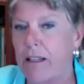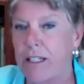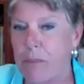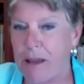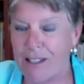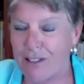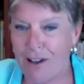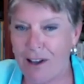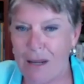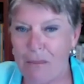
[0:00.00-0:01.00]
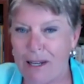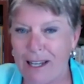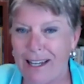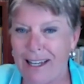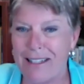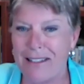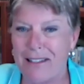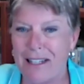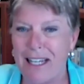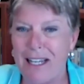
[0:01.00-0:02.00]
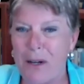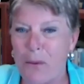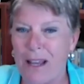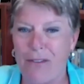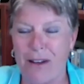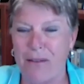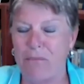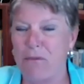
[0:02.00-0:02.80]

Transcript: depends on it because we have a,